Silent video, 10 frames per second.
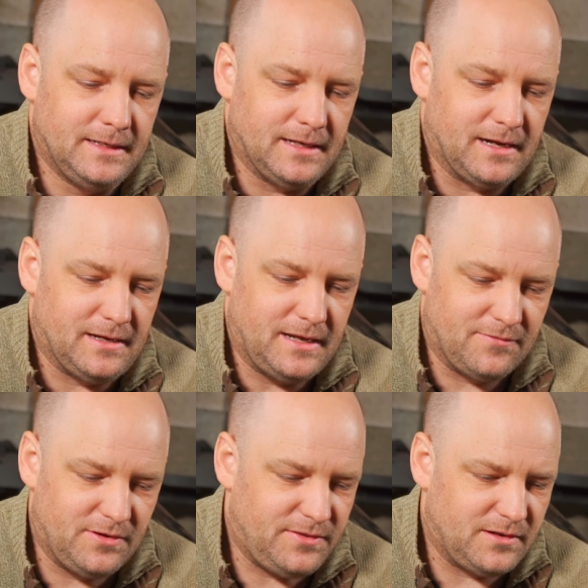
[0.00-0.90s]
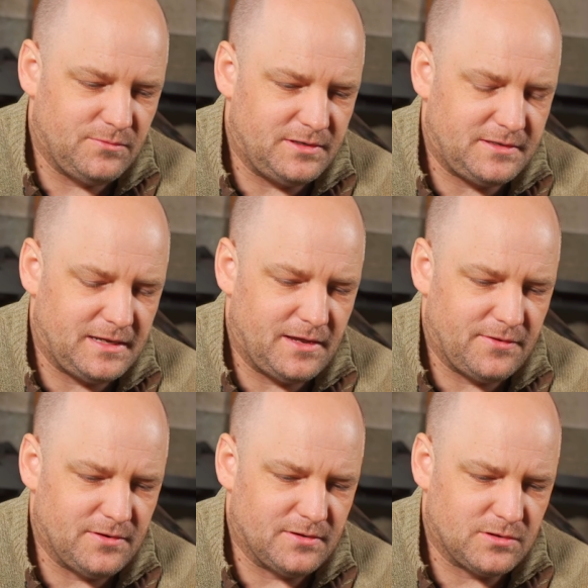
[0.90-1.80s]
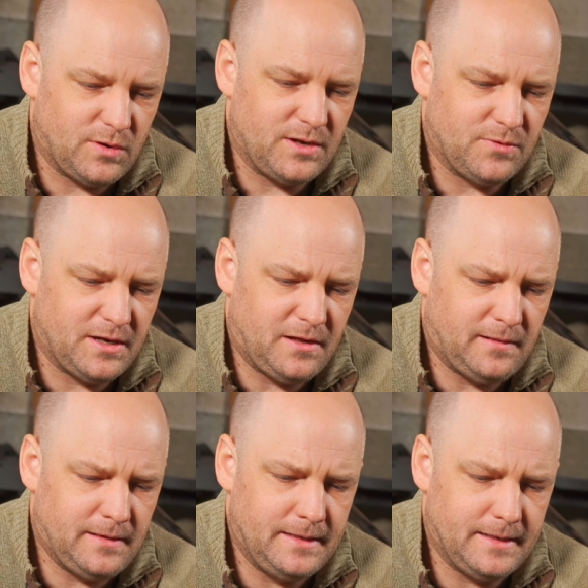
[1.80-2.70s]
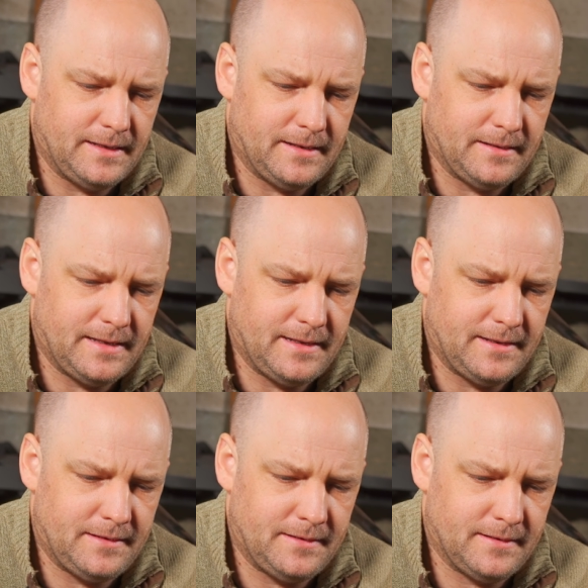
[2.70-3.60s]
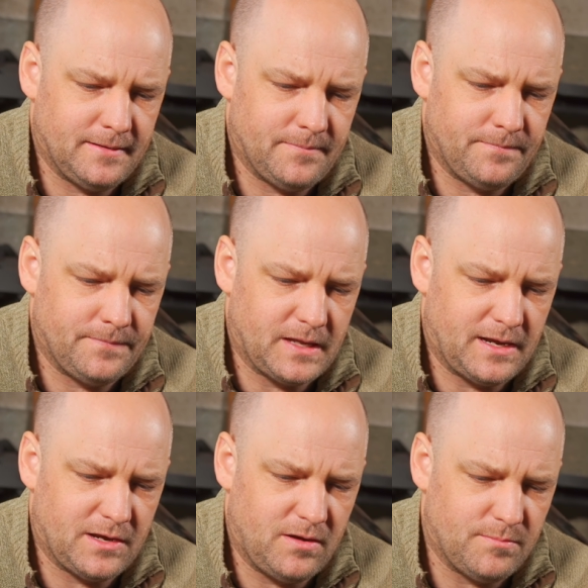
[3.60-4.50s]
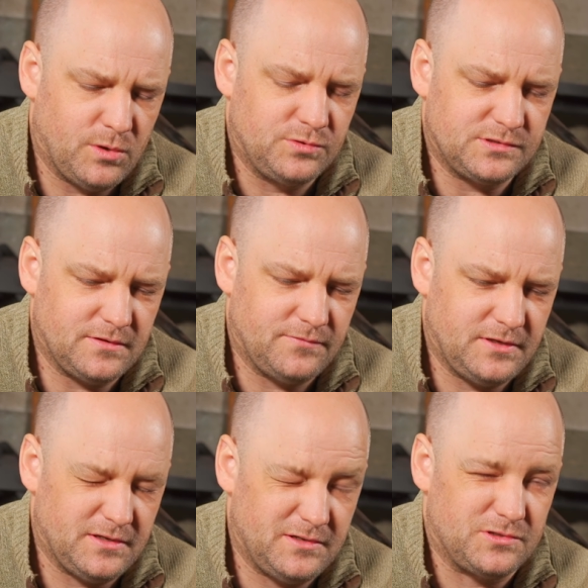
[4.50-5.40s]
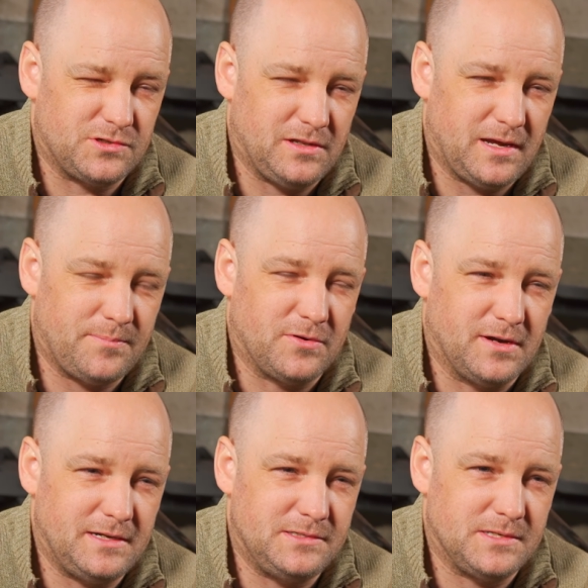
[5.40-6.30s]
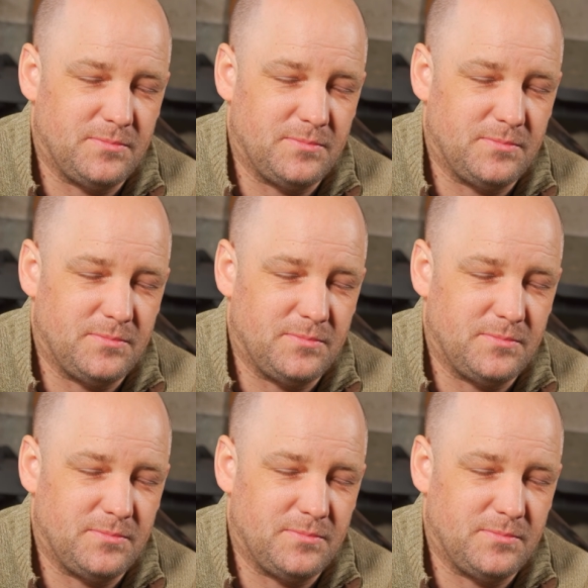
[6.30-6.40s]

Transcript: Everything went together quite well, and I got most of the additional upgrades.